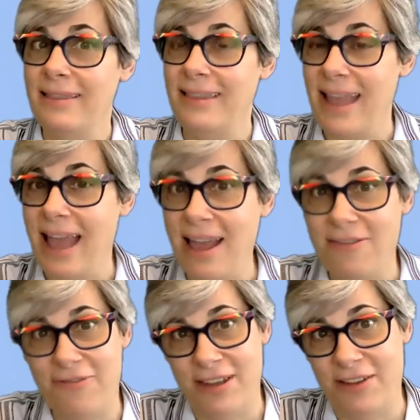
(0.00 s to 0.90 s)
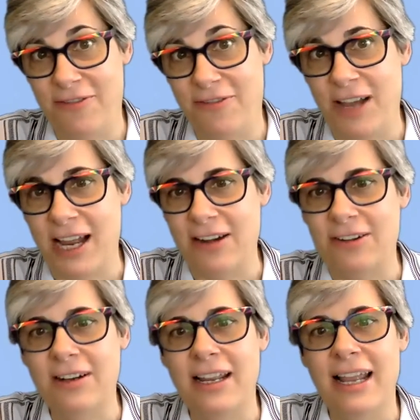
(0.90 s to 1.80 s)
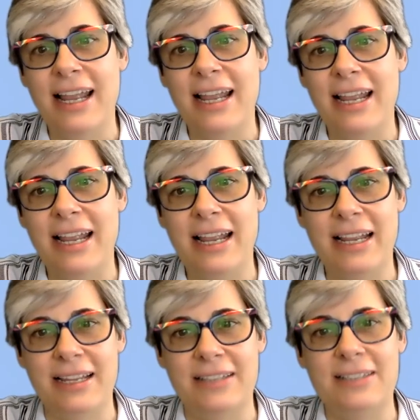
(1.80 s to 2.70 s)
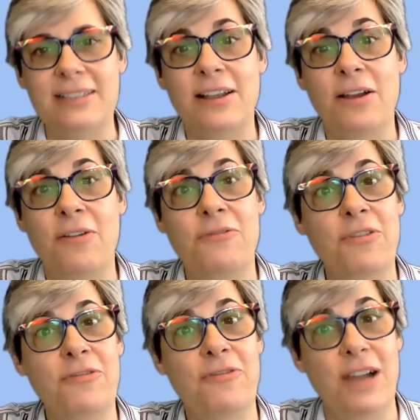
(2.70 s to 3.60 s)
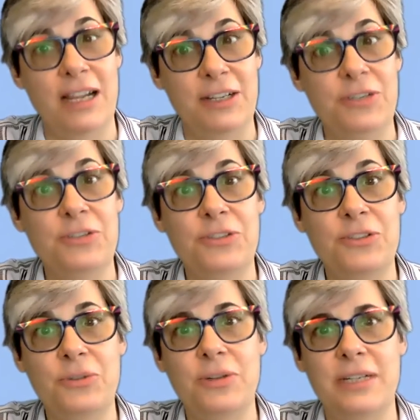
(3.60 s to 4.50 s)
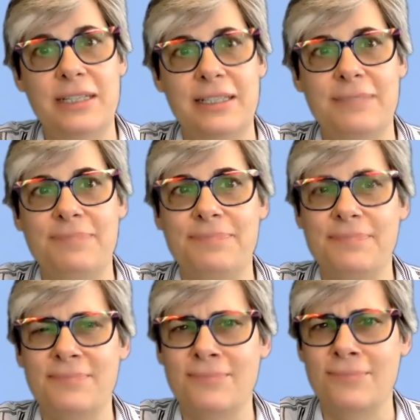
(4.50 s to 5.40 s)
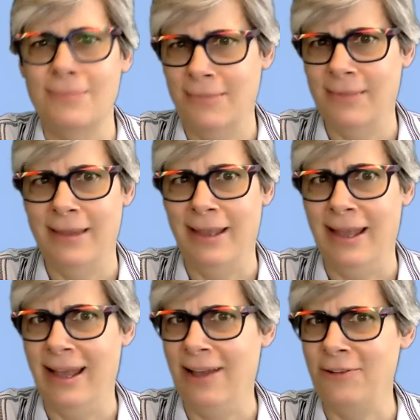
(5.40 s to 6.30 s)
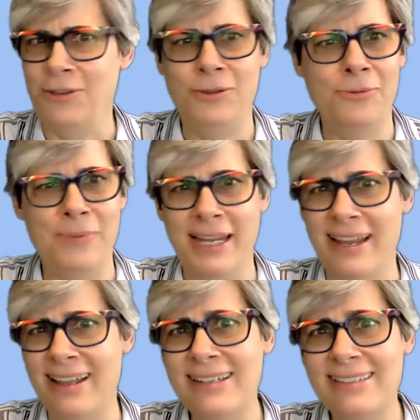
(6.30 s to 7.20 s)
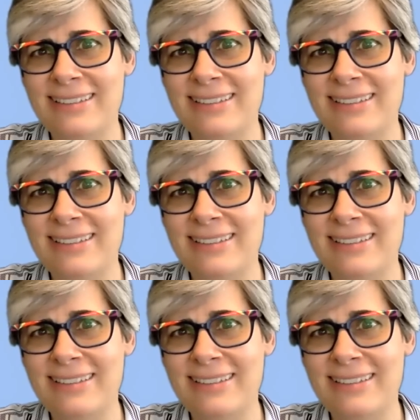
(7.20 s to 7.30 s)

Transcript: The F in FIRE is for Find Your Stories. How do you begin?